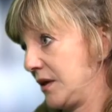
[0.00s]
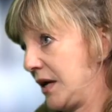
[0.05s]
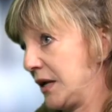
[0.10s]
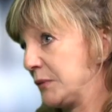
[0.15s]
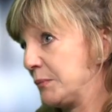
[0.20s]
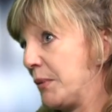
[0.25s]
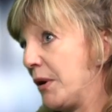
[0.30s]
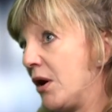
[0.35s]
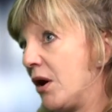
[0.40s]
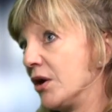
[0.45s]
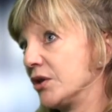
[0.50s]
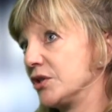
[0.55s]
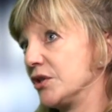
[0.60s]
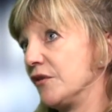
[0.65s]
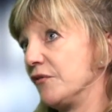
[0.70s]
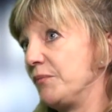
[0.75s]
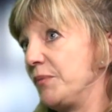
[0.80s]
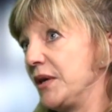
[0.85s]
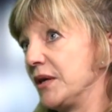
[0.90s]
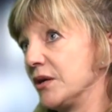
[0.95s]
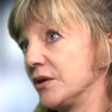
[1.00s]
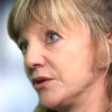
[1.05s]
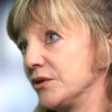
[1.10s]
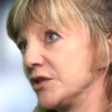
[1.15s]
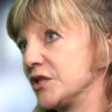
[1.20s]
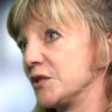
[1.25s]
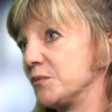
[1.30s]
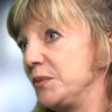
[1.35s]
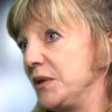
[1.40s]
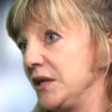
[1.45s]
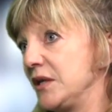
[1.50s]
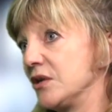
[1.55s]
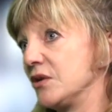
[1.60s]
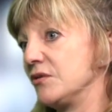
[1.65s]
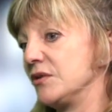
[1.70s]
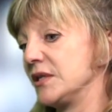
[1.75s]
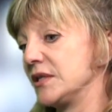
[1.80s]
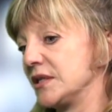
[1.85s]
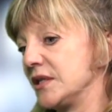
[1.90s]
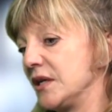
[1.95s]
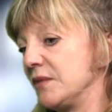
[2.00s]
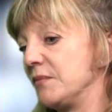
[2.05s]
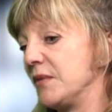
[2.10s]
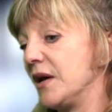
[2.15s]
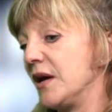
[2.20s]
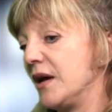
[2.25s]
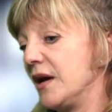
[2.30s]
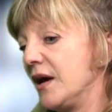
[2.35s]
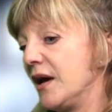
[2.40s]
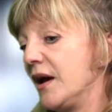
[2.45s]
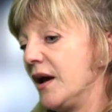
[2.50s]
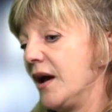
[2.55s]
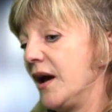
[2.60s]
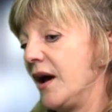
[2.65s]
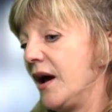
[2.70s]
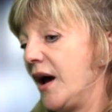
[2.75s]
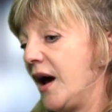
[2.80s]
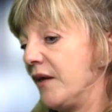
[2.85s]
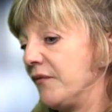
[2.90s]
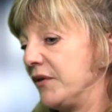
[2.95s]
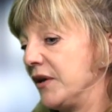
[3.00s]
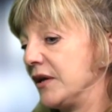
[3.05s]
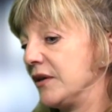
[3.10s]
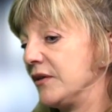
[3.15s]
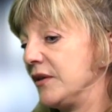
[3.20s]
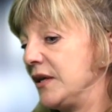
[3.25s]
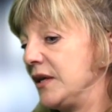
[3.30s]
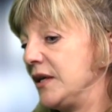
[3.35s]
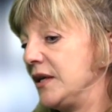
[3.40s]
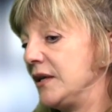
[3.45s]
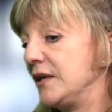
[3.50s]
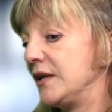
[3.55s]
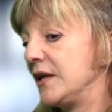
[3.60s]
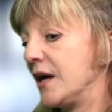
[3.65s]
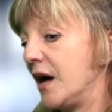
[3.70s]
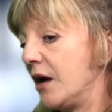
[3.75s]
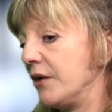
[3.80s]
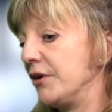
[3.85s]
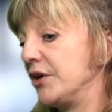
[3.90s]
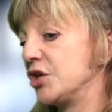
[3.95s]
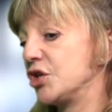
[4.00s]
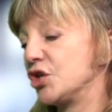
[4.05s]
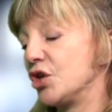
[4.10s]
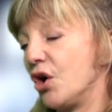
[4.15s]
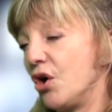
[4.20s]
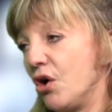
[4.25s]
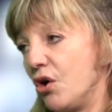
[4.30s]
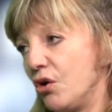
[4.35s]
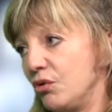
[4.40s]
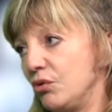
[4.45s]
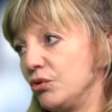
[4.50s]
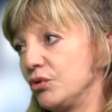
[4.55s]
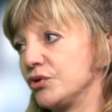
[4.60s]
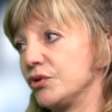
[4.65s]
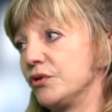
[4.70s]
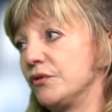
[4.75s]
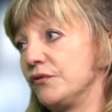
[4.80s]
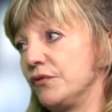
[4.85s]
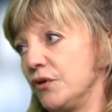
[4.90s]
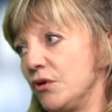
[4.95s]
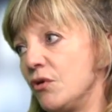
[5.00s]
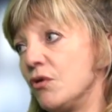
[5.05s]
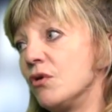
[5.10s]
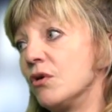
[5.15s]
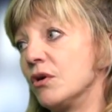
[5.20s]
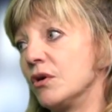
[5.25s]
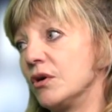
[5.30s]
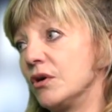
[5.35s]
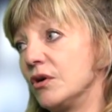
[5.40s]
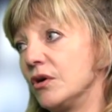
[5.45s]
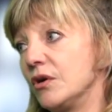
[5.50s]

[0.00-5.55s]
And part of being a good speaker is having the courage to hold the floor.